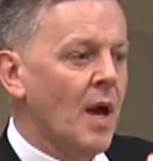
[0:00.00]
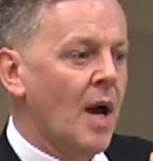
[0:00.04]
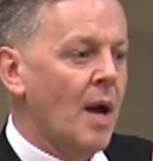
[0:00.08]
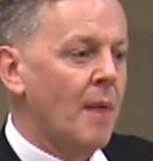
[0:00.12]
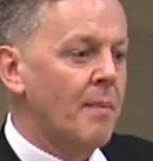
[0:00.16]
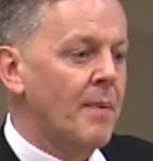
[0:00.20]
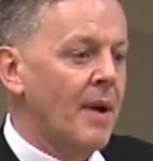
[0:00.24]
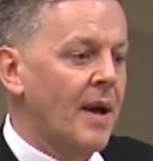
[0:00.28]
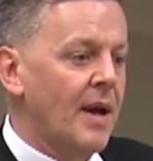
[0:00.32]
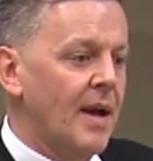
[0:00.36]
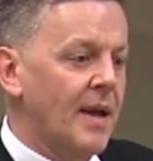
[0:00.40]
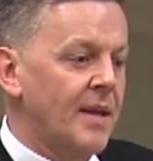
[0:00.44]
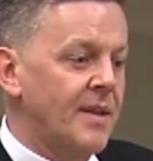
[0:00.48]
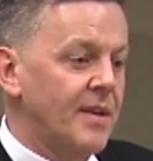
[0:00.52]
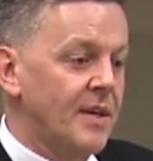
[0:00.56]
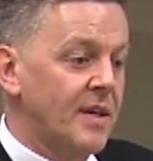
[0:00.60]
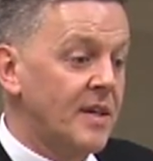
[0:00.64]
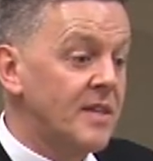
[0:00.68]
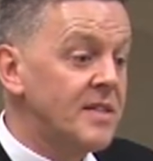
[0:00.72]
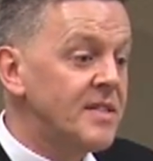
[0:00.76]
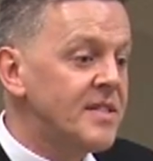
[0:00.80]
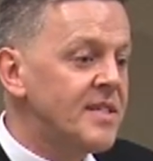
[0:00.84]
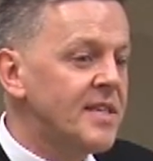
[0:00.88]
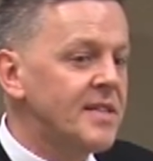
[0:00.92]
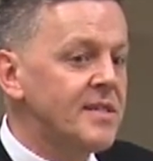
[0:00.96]
and the
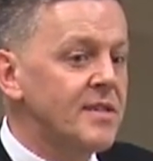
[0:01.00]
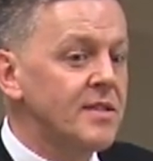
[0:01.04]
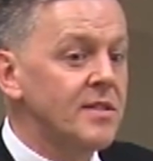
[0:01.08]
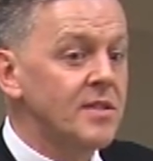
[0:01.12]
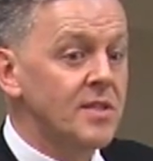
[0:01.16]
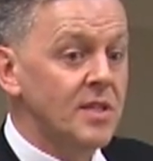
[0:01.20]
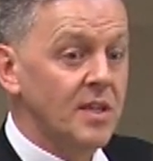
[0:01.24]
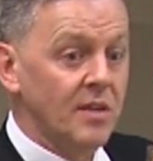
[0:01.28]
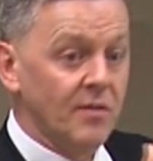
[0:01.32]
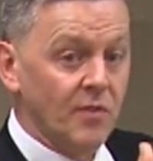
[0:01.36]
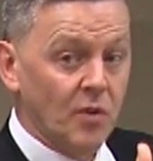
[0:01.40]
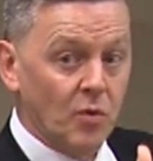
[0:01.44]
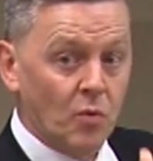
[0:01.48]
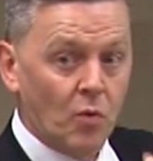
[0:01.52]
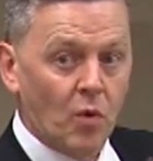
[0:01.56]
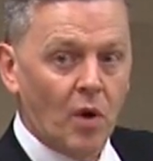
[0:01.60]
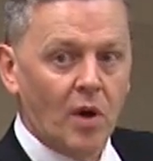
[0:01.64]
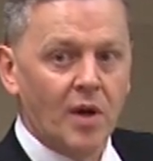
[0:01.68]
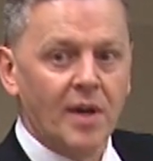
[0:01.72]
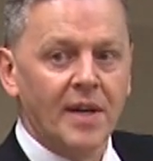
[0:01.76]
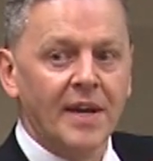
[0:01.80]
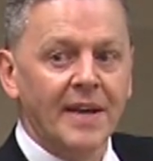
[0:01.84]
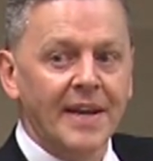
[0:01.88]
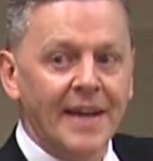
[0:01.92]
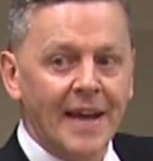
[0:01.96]
consistency of the
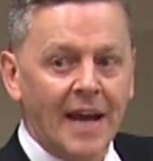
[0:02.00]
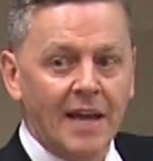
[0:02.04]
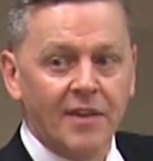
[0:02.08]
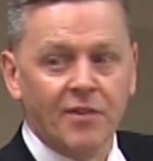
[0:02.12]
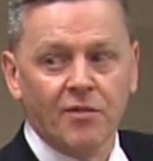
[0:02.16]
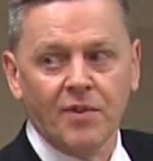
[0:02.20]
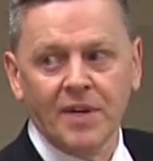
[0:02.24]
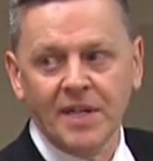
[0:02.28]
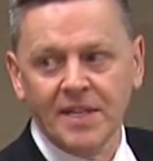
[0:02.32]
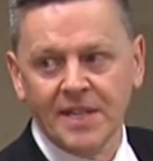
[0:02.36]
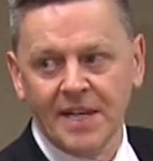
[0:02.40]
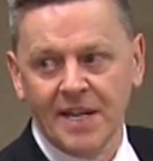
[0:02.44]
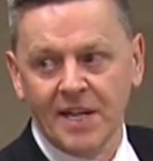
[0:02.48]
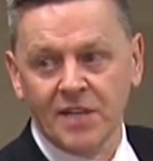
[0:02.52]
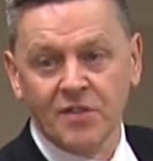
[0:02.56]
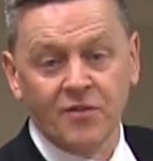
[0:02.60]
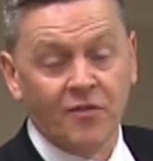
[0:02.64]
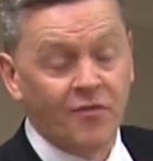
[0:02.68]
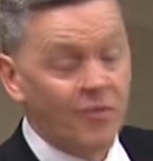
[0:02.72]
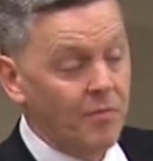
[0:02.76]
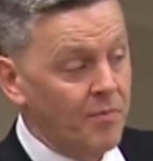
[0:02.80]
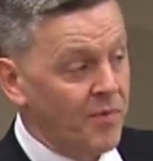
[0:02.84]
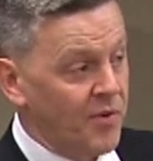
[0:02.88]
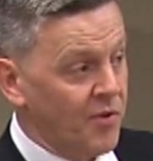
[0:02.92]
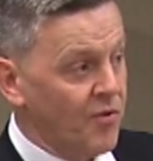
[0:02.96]
work in gathering data
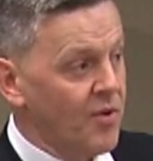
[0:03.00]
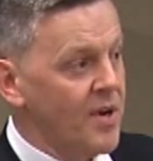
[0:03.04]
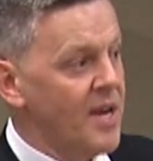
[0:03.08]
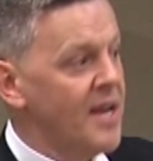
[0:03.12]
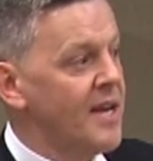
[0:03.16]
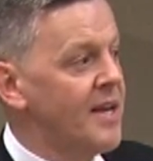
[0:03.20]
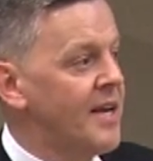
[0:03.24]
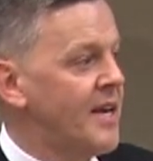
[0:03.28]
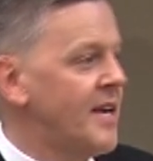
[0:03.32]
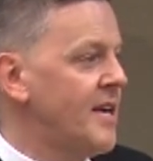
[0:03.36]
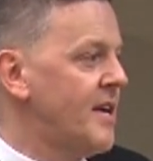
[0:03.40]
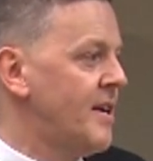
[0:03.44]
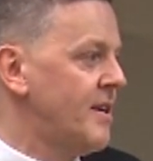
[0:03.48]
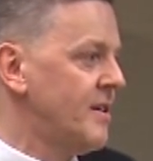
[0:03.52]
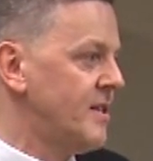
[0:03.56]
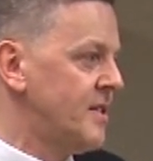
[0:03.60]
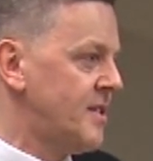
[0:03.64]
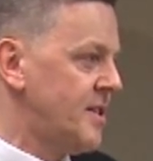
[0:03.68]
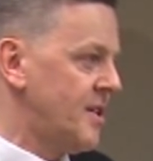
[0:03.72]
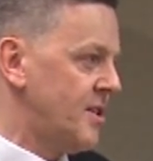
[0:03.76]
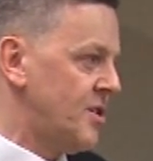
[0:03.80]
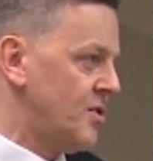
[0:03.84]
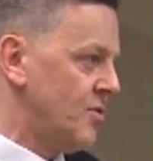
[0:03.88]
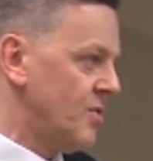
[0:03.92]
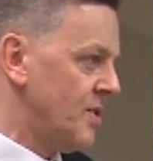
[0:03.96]
from three key
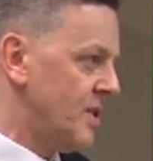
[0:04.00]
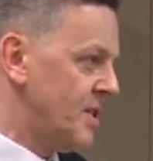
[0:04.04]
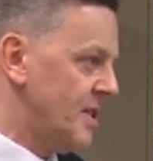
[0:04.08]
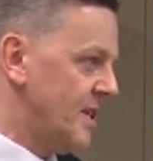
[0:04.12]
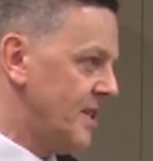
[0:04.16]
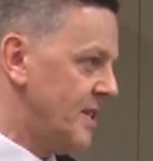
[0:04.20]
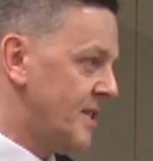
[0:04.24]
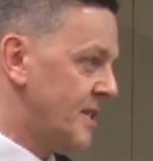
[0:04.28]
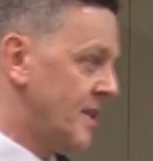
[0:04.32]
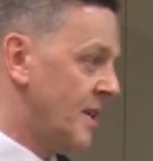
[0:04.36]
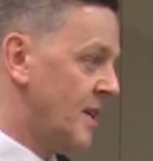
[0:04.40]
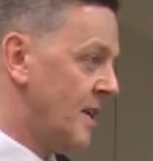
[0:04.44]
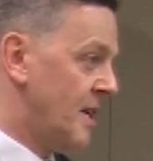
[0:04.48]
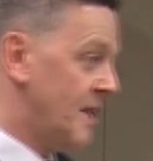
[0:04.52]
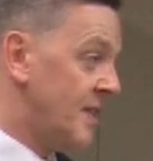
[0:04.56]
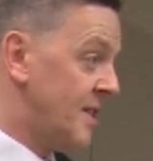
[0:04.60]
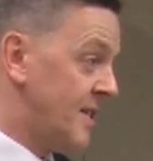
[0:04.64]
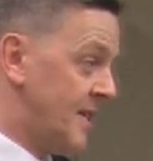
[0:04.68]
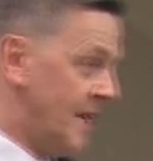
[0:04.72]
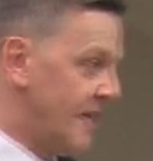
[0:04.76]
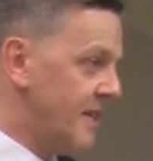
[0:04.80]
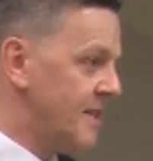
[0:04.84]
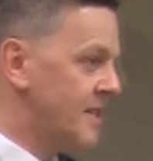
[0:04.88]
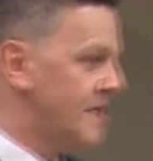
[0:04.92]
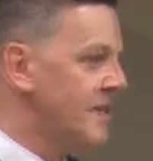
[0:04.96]
constituencies:
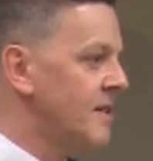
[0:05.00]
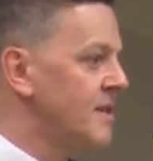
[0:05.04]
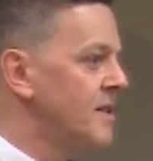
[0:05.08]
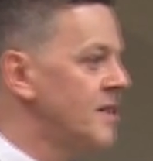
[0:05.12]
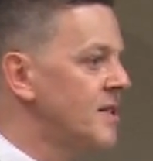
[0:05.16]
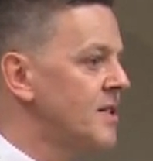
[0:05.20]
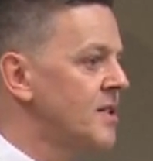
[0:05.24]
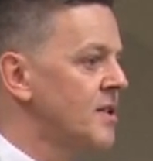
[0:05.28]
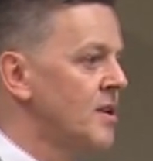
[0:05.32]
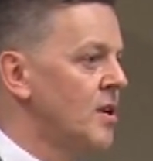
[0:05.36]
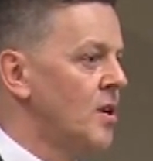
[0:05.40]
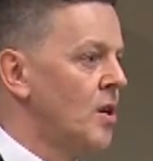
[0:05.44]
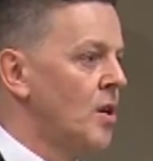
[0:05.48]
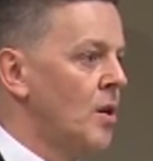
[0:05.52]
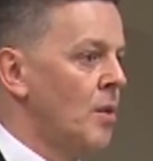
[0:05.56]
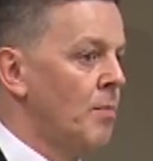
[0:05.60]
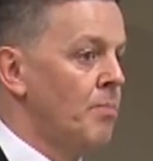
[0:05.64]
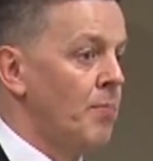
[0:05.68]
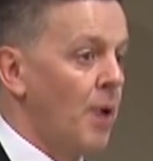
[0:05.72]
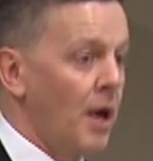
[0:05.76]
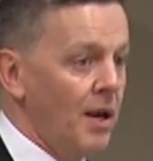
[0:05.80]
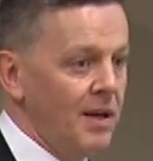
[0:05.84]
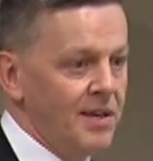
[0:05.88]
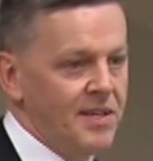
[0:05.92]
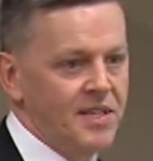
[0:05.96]
citizens,
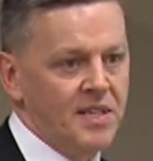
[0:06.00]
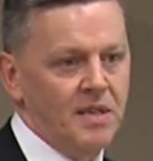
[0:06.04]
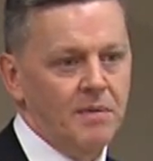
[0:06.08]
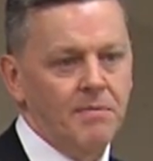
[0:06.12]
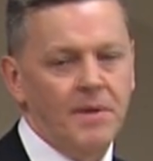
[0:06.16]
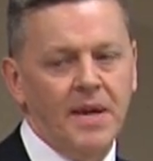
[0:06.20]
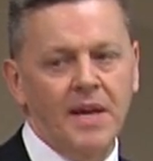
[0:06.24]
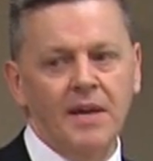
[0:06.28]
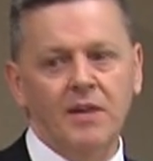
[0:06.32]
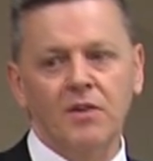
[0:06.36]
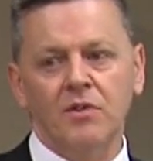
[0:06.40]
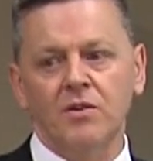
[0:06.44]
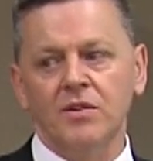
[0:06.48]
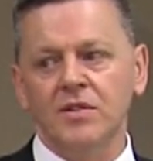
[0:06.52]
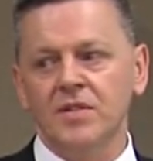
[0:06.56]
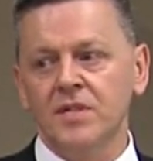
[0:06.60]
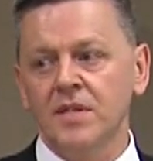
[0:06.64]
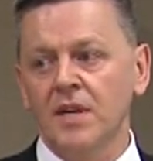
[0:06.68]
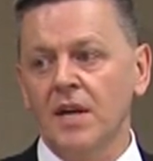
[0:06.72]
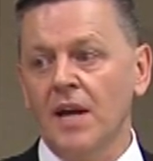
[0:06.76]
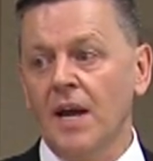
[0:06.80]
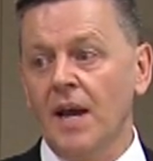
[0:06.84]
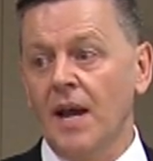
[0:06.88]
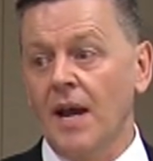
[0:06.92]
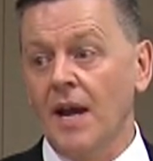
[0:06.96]

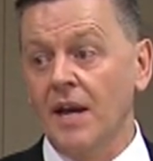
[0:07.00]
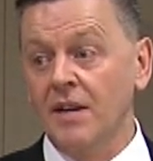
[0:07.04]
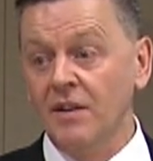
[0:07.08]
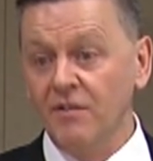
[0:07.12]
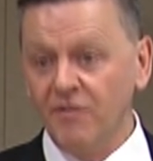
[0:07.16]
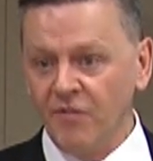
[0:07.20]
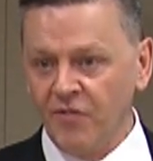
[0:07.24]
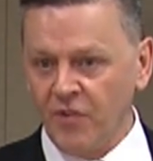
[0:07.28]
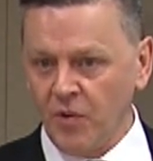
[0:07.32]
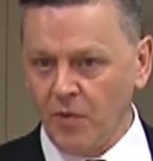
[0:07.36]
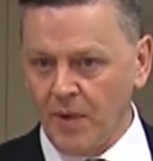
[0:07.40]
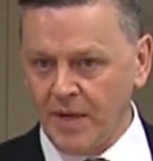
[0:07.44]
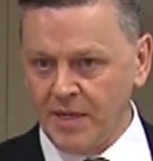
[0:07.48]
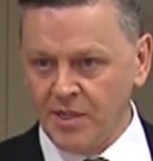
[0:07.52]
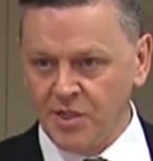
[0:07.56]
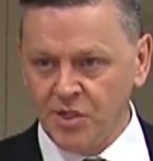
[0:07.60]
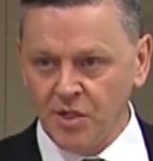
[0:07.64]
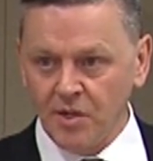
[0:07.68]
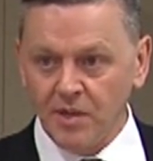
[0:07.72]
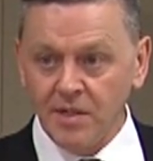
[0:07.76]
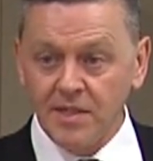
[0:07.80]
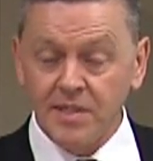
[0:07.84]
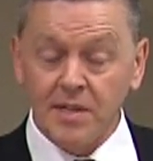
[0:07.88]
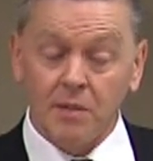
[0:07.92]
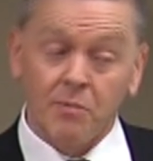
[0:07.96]
policymakers, and
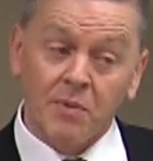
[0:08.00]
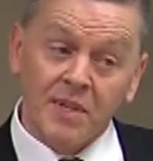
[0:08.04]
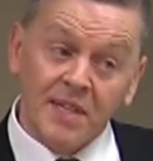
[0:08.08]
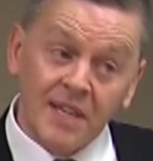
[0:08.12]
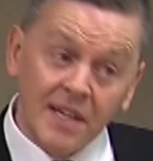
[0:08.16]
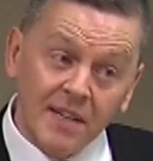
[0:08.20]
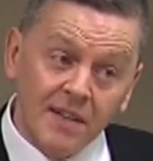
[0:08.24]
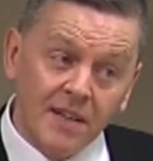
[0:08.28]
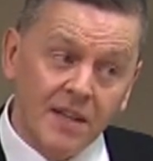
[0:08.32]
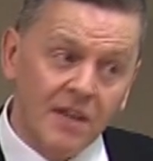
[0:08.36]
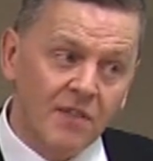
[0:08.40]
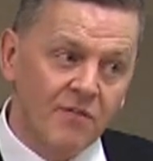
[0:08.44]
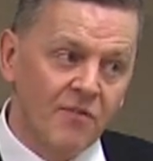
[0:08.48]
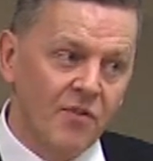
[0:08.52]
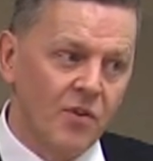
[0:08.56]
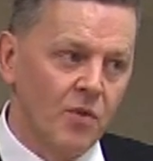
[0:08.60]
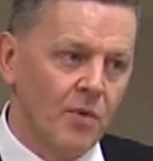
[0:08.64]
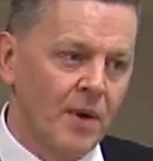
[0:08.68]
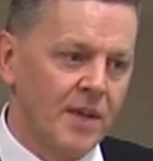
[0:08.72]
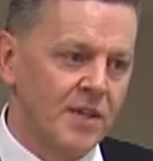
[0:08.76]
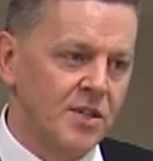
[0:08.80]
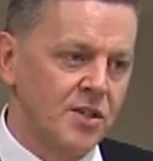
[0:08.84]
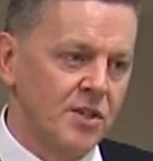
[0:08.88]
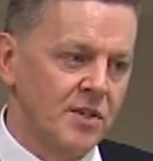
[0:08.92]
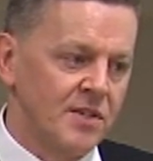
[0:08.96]
influentials. And within the
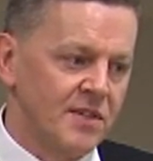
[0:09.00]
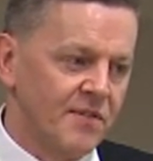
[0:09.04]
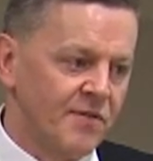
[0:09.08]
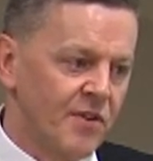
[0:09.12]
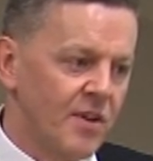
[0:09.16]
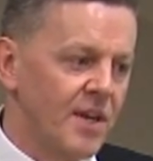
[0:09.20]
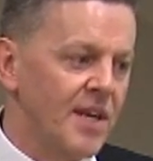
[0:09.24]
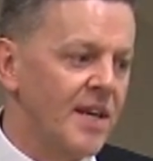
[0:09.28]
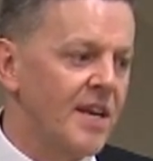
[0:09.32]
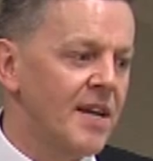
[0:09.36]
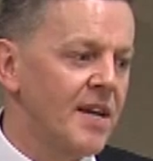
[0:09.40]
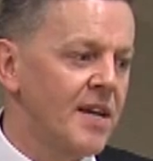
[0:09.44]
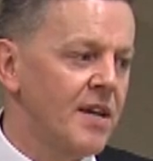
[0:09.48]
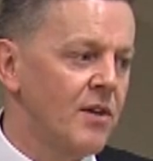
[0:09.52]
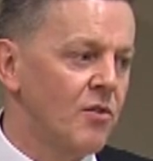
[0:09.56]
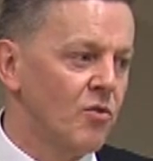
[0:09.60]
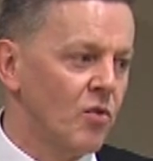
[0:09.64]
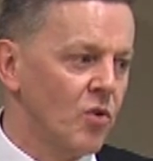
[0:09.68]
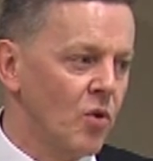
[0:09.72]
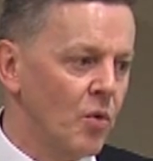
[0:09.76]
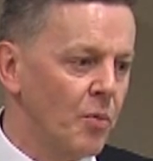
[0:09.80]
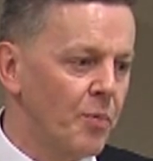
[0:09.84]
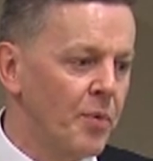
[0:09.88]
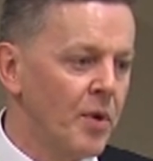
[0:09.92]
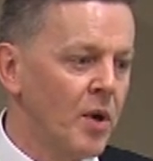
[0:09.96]
influentials, a very key
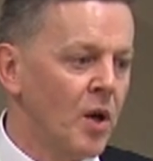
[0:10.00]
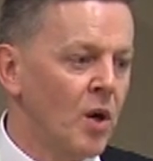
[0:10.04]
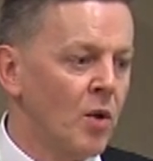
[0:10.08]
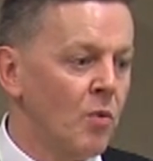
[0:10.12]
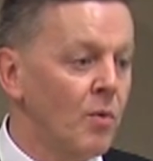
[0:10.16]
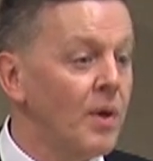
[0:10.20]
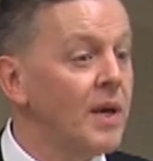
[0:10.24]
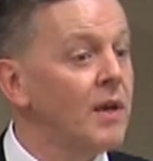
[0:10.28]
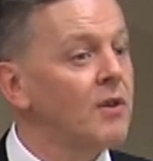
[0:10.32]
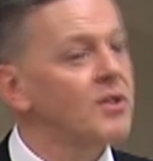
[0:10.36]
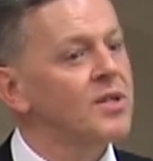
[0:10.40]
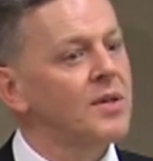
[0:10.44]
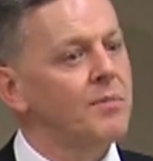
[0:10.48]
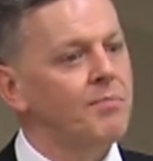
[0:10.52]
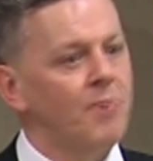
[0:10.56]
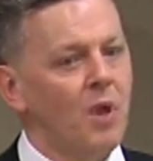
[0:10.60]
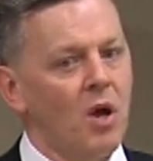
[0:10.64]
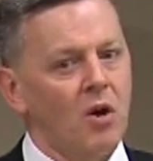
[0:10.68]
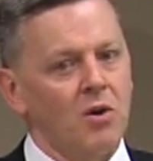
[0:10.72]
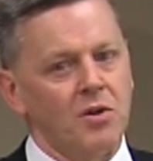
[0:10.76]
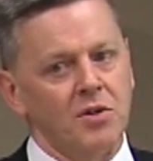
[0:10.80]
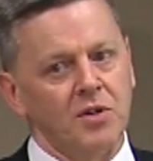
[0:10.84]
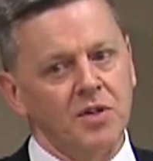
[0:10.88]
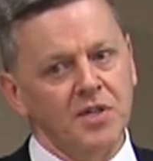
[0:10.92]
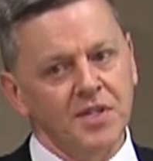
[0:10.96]
group, we looked at
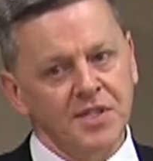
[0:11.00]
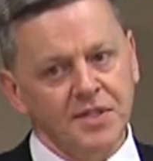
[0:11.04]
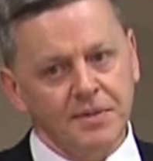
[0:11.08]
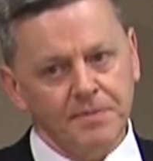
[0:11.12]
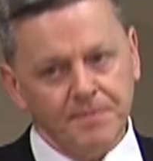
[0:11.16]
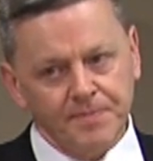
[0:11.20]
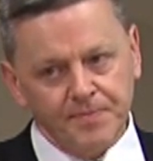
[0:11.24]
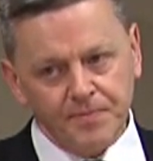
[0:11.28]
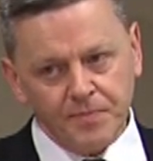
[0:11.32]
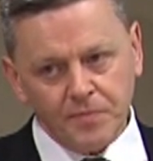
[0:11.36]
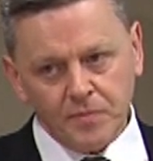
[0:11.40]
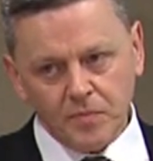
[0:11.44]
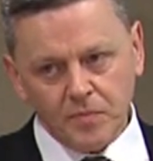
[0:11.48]
bloggers